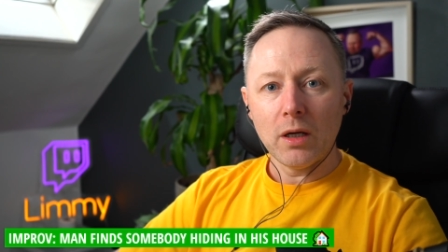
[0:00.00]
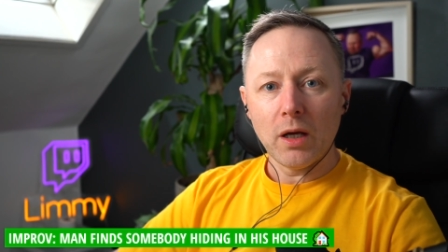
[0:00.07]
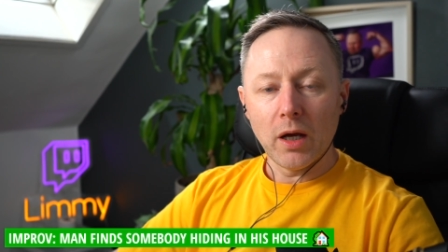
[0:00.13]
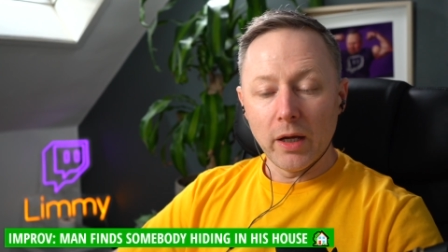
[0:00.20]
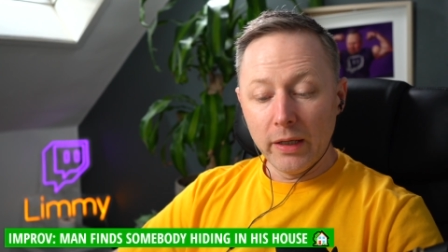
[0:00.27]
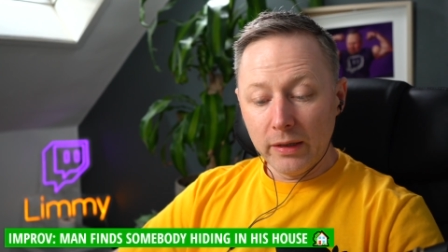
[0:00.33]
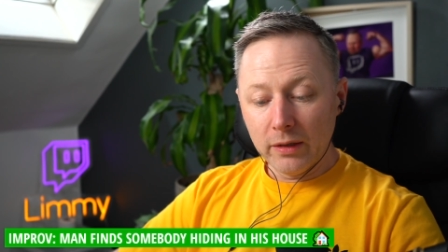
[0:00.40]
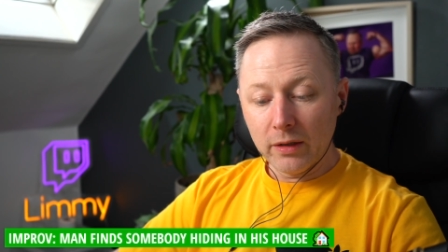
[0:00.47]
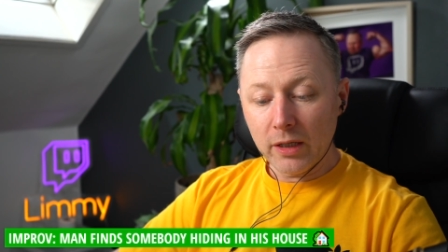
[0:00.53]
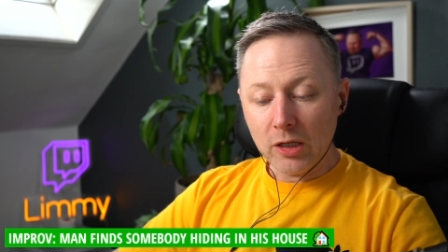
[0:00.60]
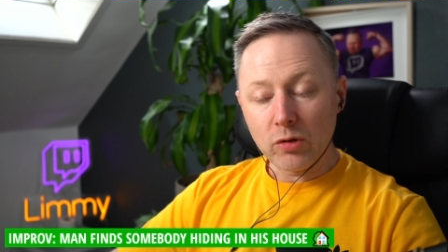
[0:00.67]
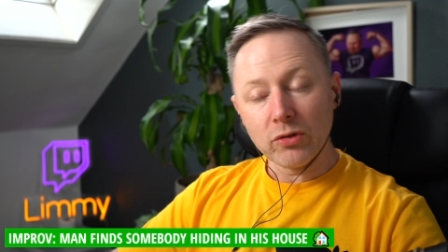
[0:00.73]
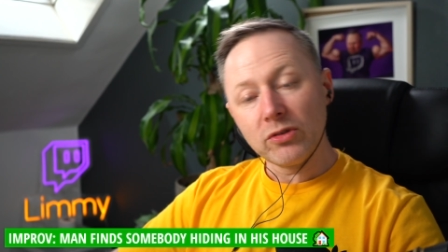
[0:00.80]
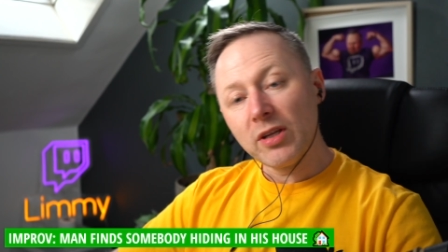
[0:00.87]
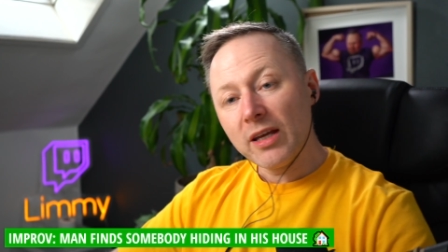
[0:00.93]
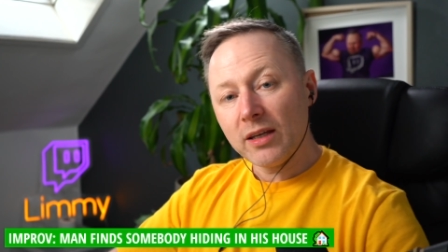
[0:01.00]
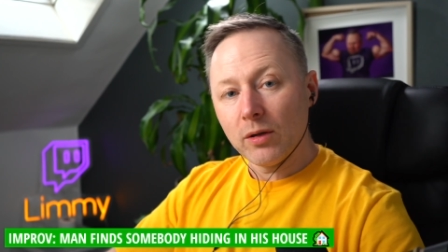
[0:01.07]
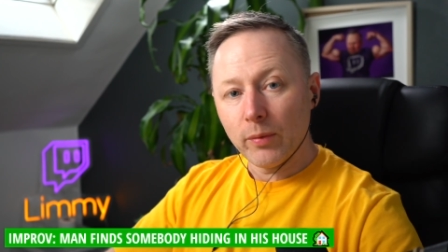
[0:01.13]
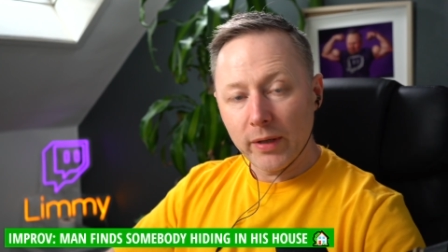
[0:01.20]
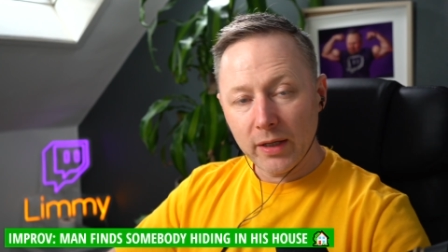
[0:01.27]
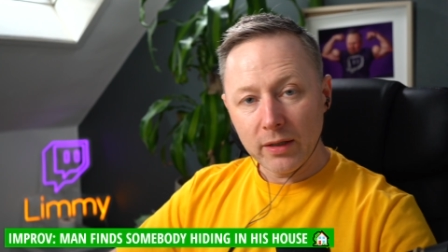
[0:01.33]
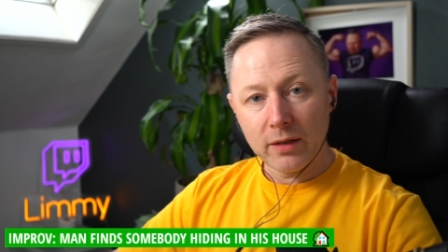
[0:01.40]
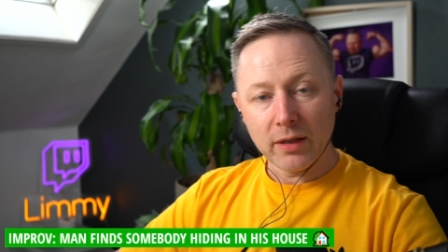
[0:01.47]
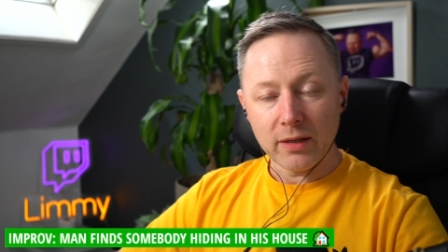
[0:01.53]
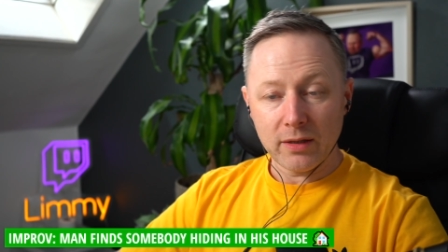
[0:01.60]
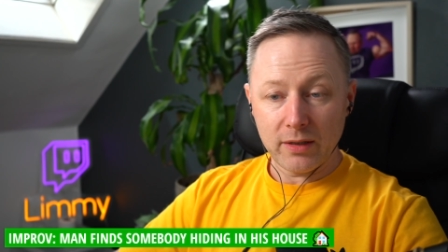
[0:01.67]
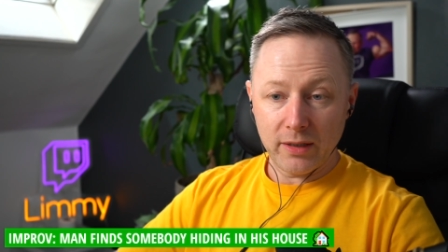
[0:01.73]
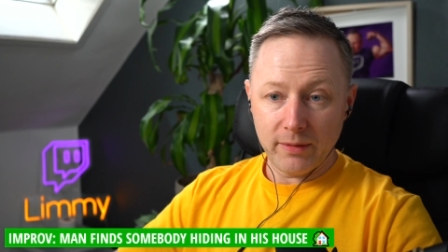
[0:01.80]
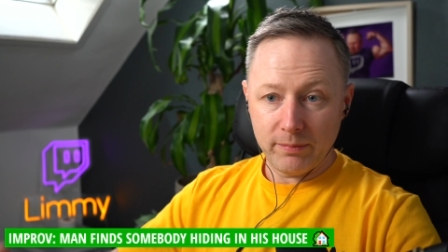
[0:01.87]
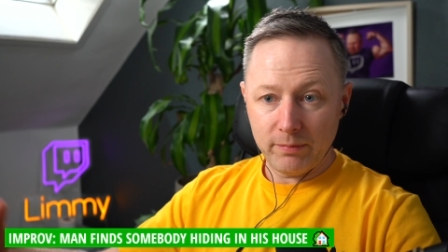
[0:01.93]
and he got taken away. The
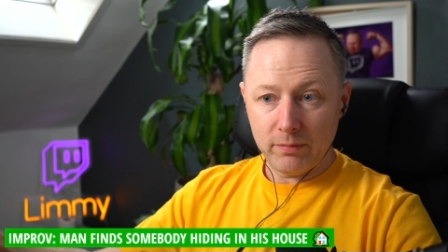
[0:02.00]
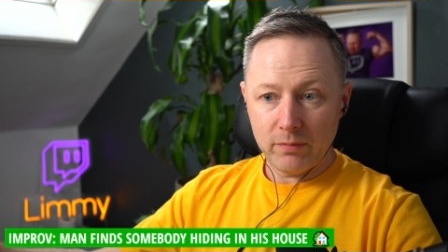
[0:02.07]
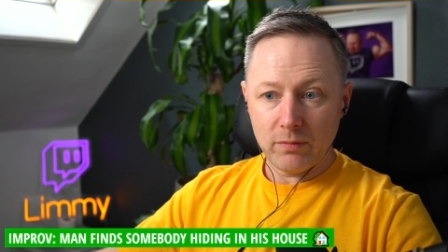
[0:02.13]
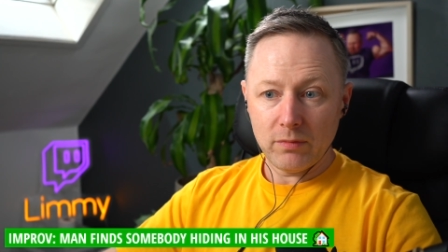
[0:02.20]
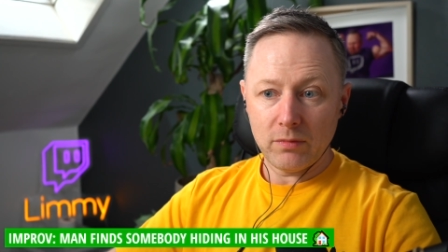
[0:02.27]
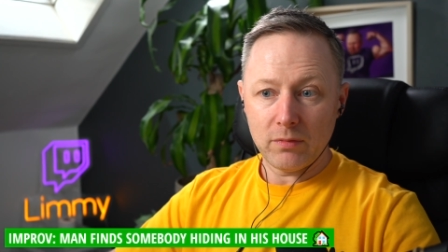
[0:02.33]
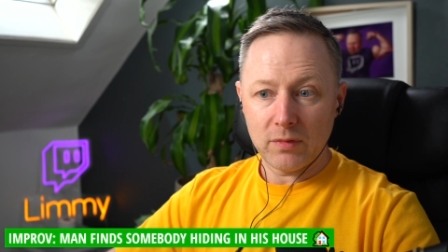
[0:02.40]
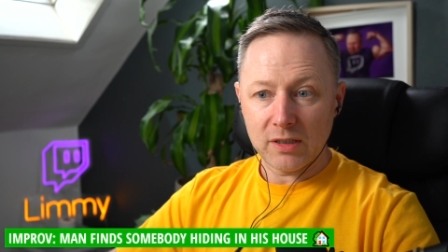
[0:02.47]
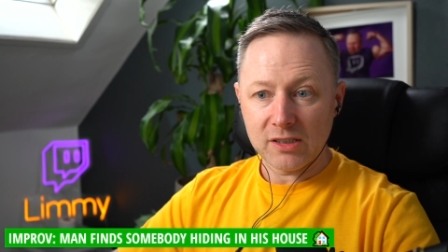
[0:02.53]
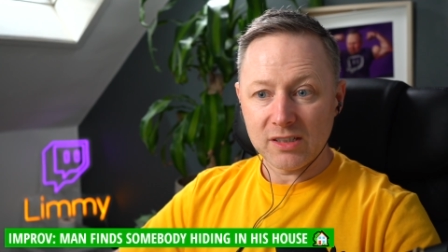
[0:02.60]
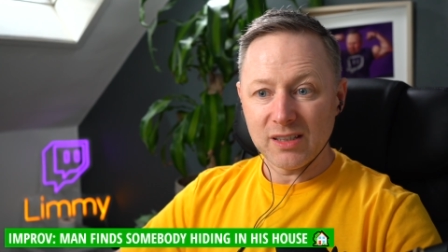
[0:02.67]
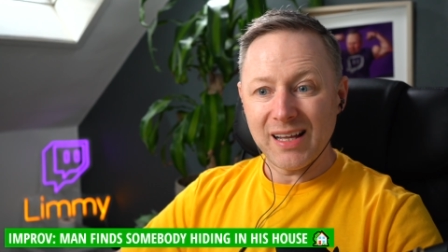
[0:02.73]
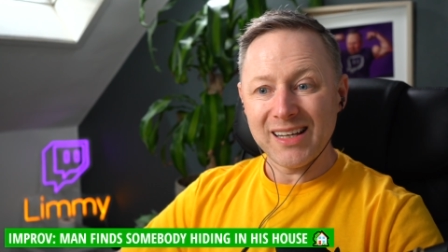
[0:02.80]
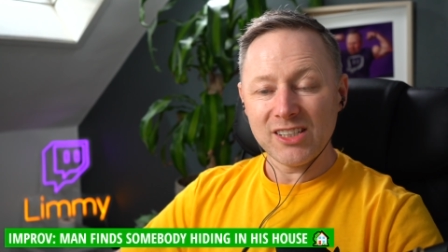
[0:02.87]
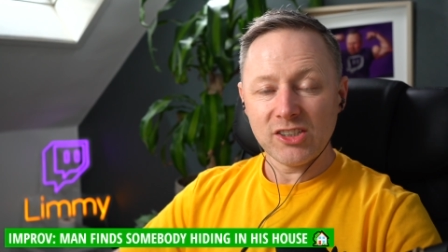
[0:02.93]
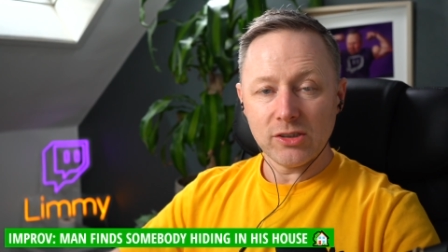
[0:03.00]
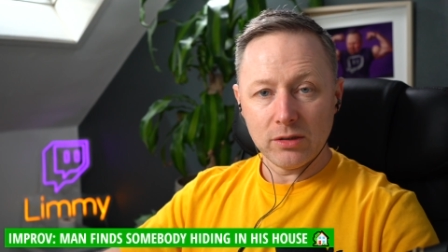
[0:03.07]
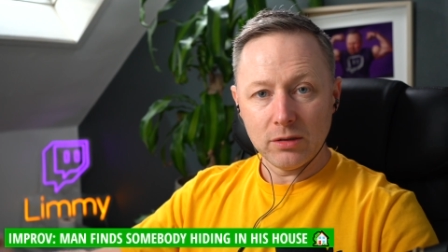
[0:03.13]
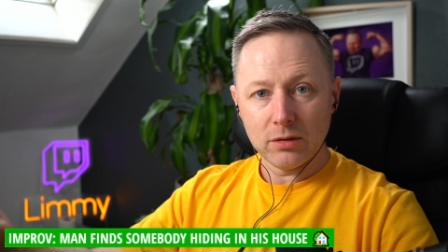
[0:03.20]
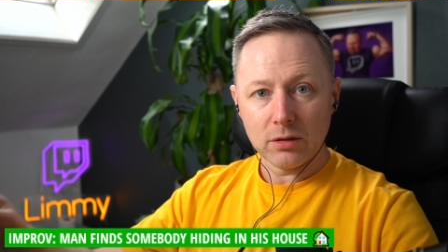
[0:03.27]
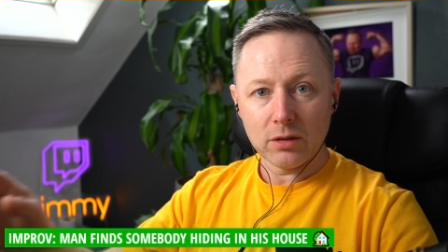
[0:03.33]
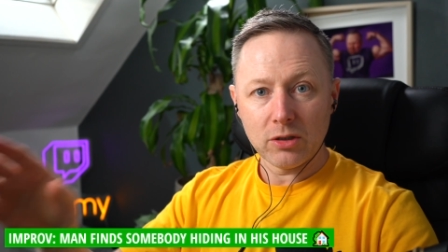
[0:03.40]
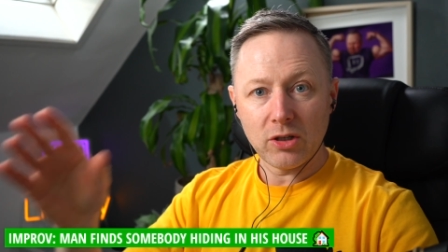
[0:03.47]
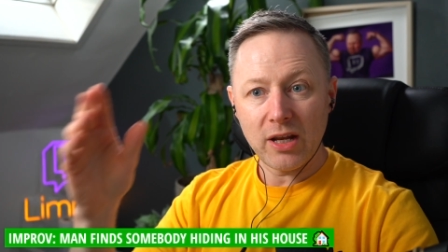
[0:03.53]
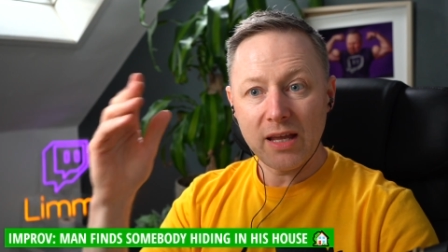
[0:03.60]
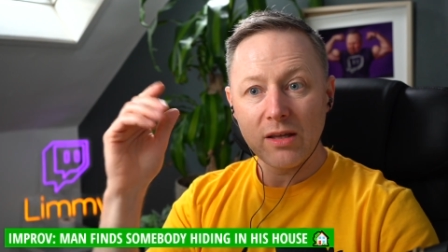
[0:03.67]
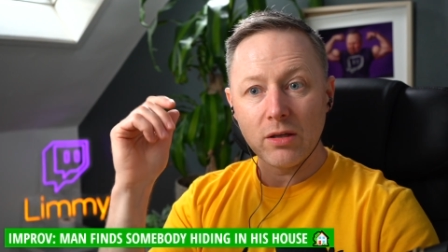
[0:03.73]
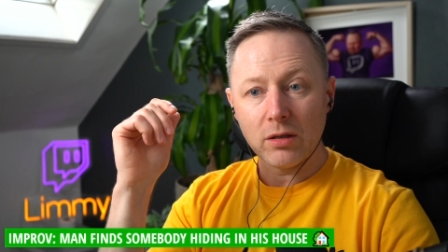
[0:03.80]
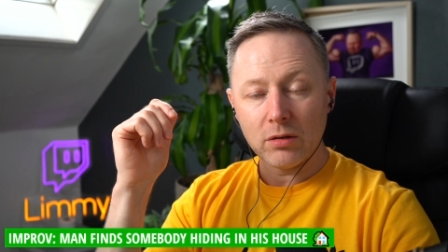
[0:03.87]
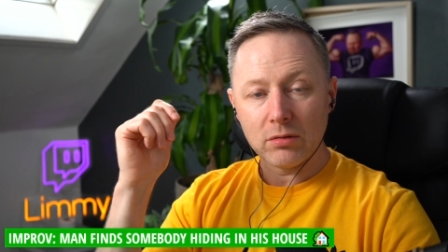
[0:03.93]
the the slasher,
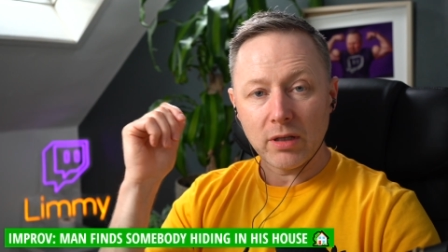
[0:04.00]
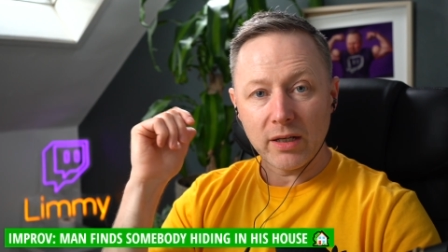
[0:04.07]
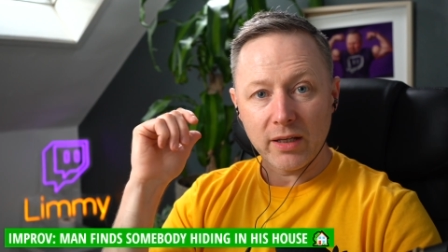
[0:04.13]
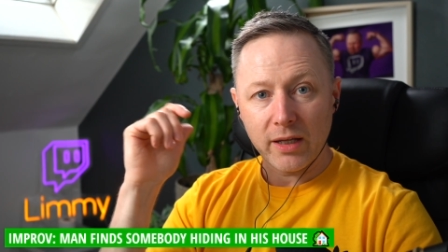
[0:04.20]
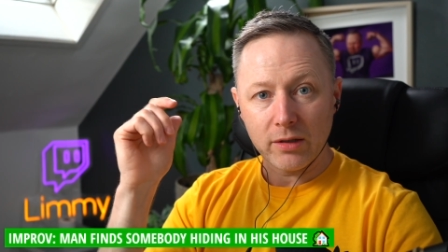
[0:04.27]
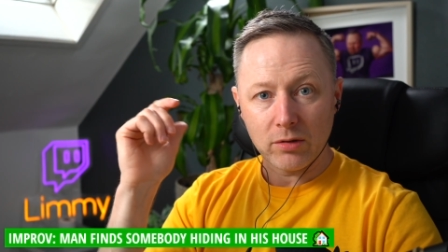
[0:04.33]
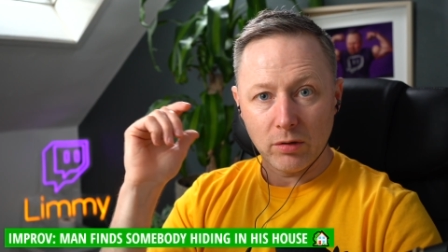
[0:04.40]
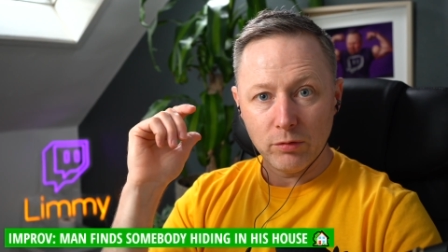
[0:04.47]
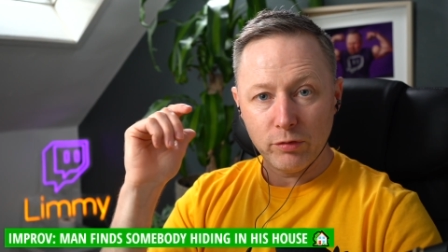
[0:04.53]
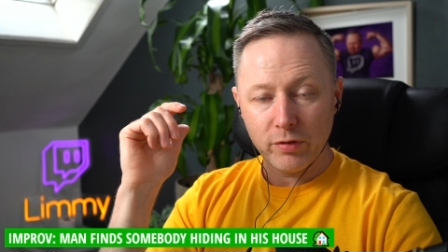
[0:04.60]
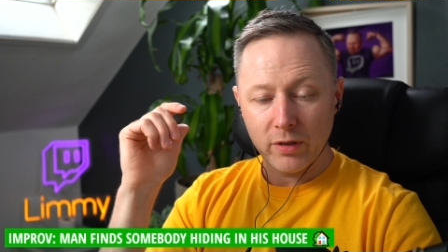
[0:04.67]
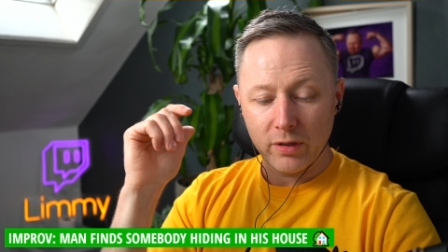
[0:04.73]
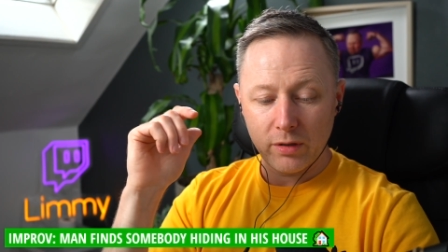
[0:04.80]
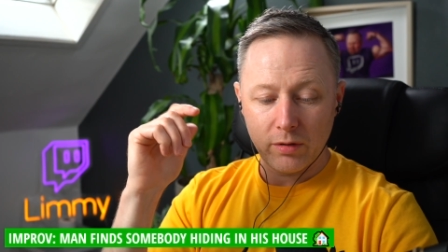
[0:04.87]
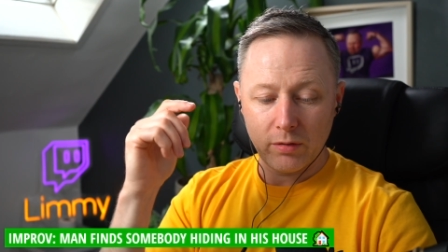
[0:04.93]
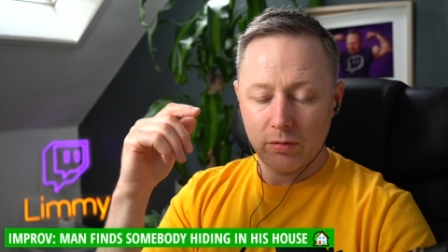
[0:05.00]
Craig didn't get done for it.